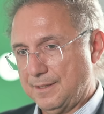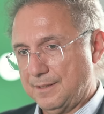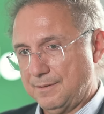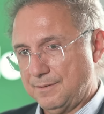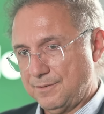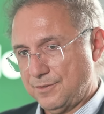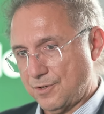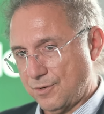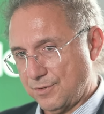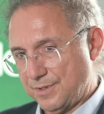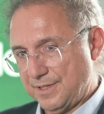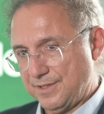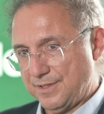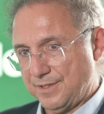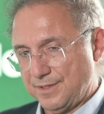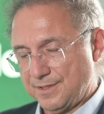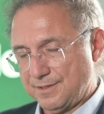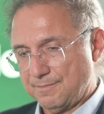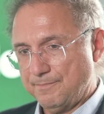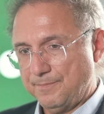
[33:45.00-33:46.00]
So this
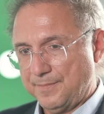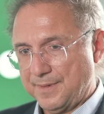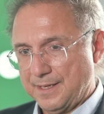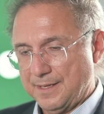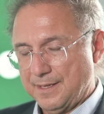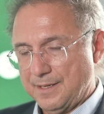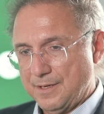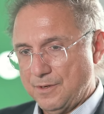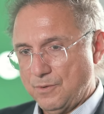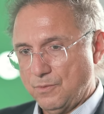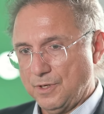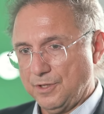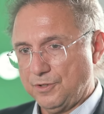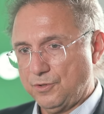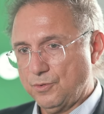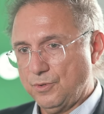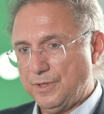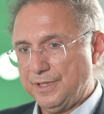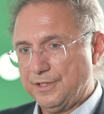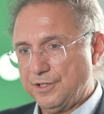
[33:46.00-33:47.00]
is, we're
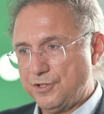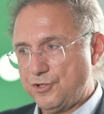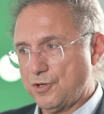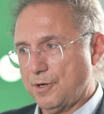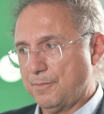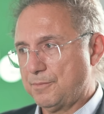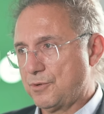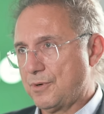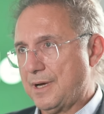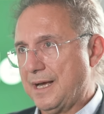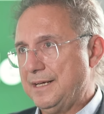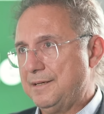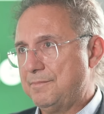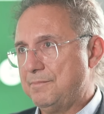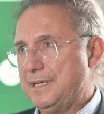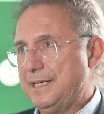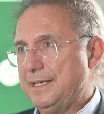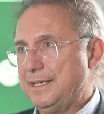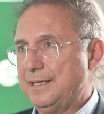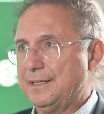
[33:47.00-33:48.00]
doing the job right,
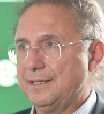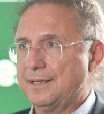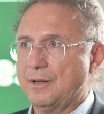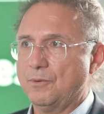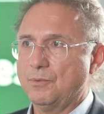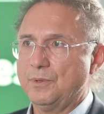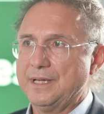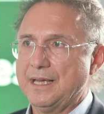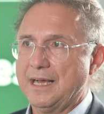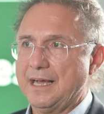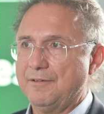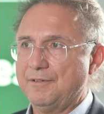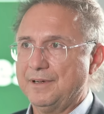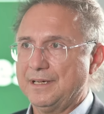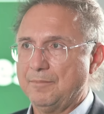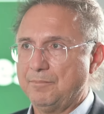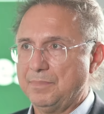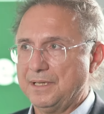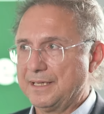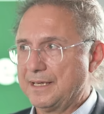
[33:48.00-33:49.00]
meaning that we have an
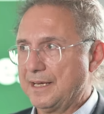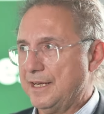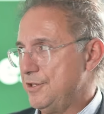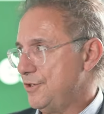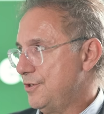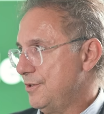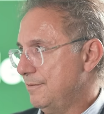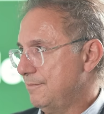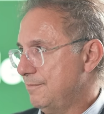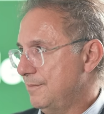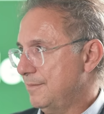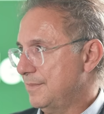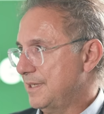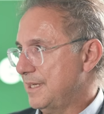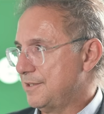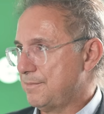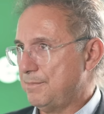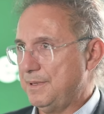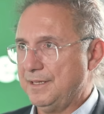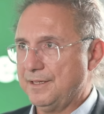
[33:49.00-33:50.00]
application
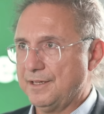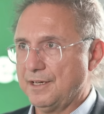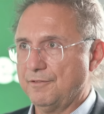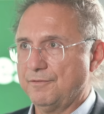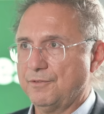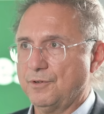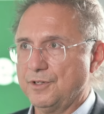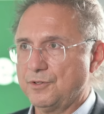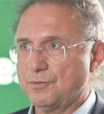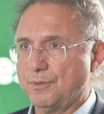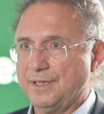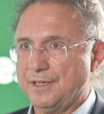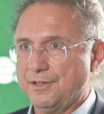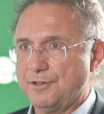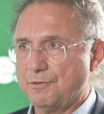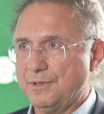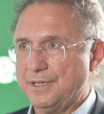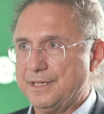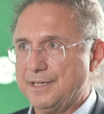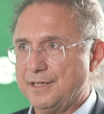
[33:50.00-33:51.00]
that's been there for
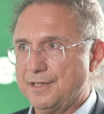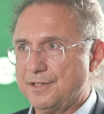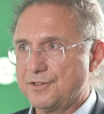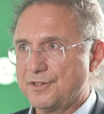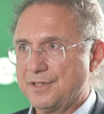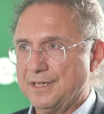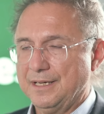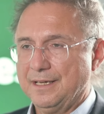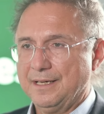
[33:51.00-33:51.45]
23 years